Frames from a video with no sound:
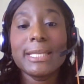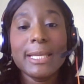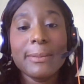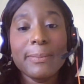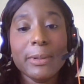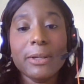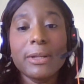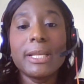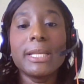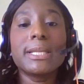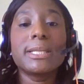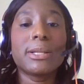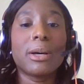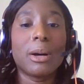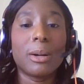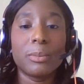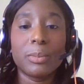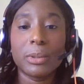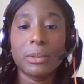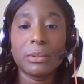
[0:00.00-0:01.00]
A typical
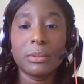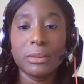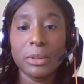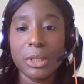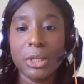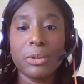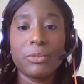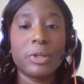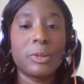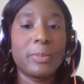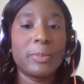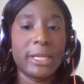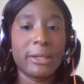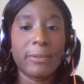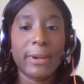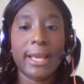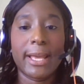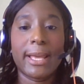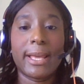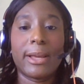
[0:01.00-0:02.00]
example would
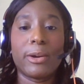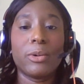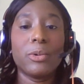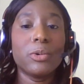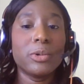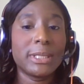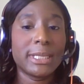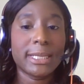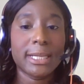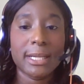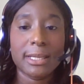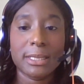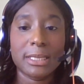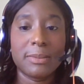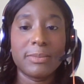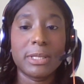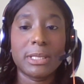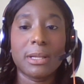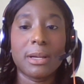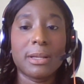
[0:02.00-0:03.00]
be where audit
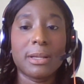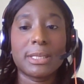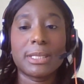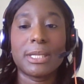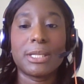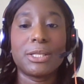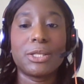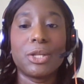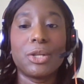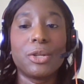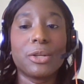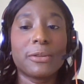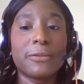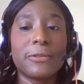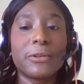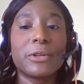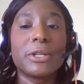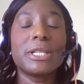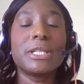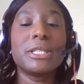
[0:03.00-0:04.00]
customers ask us to look
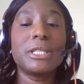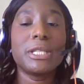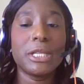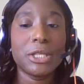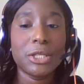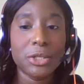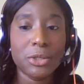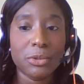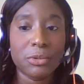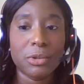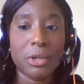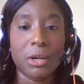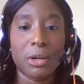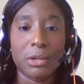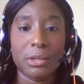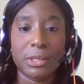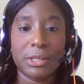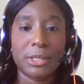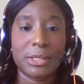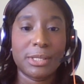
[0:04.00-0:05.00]
for additional
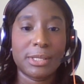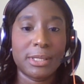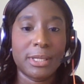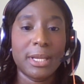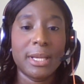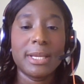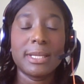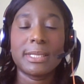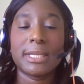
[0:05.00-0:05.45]
costs